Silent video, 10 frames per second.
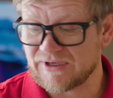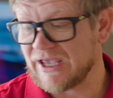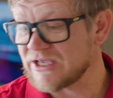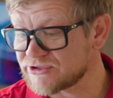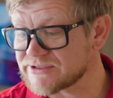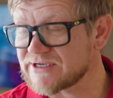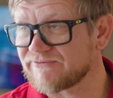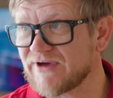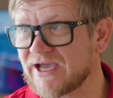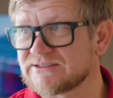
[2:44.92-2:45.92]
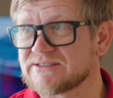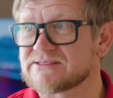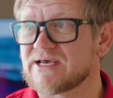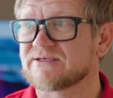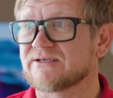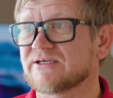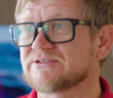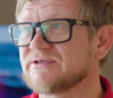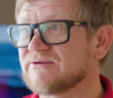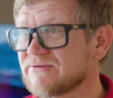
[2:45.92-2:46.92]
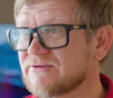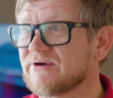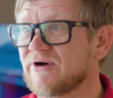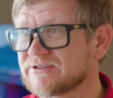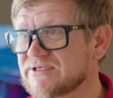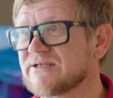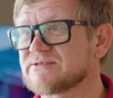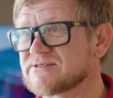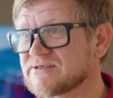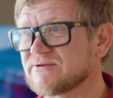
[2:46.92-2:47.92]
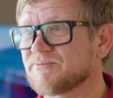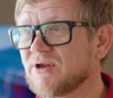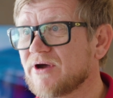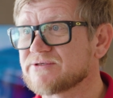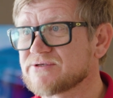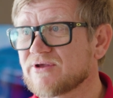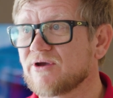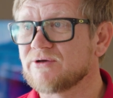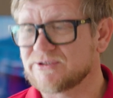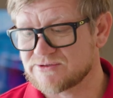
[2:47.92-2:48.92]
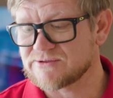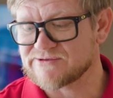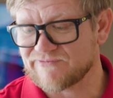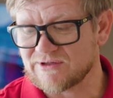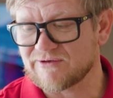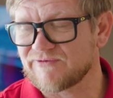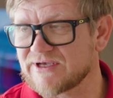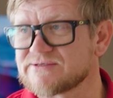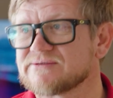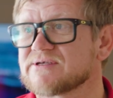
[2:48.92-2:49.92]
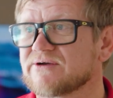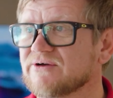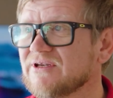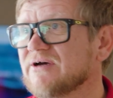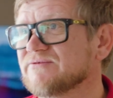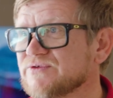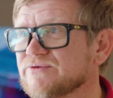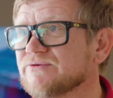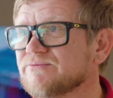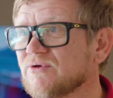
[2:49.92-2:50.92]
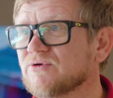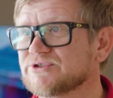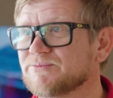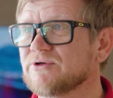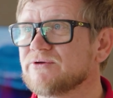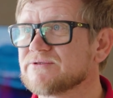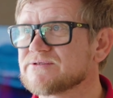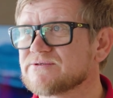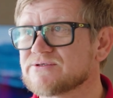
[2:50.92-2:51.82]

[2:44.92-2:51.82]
The interesting fact is that actually the Octantis and the Polaris are the only 2 civilian vessels that are allowed to launch balloons.